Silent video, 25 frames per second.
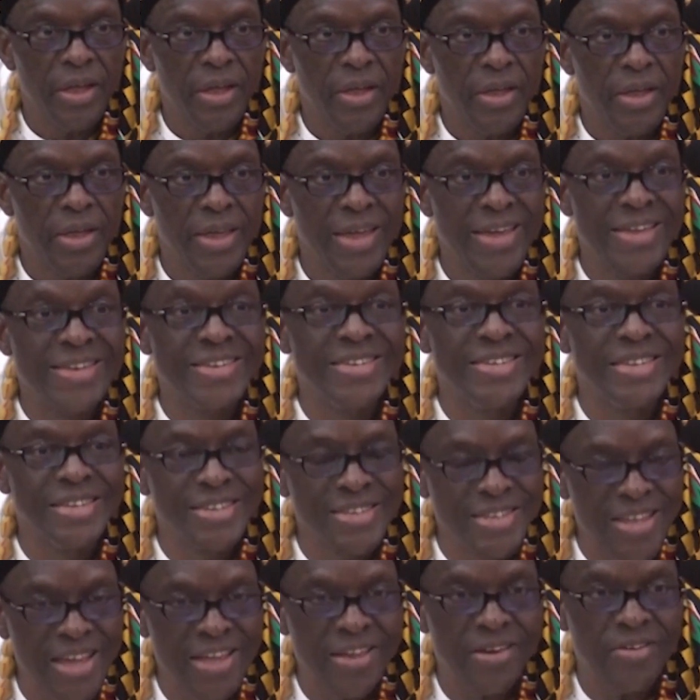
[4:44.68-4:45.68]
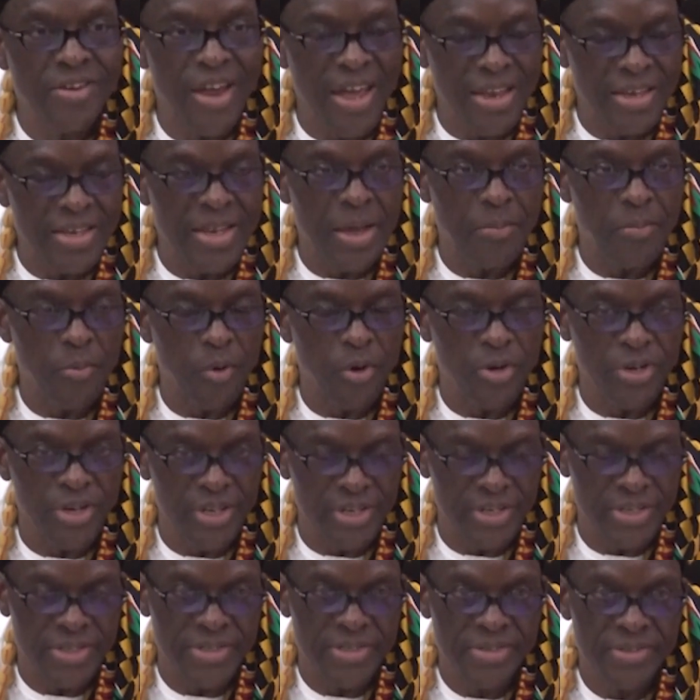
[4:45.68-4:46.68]
a detailed write-up on
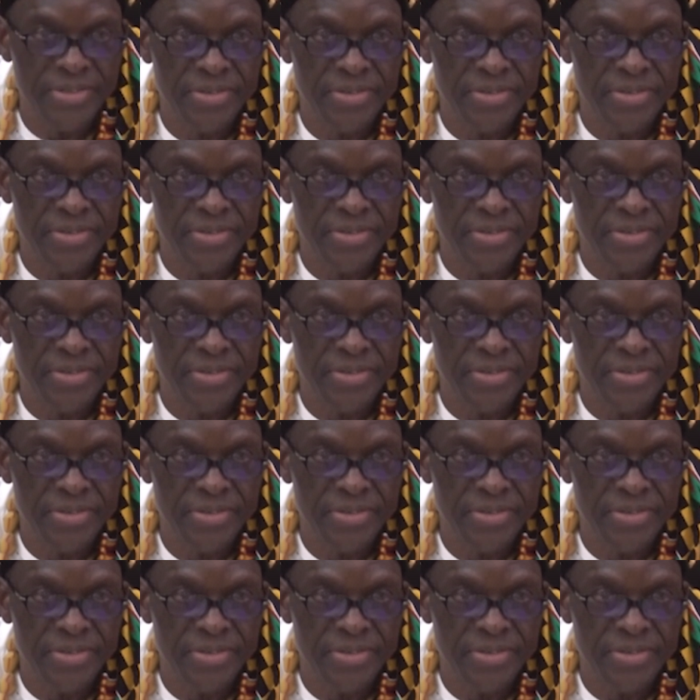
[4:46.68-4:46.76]
it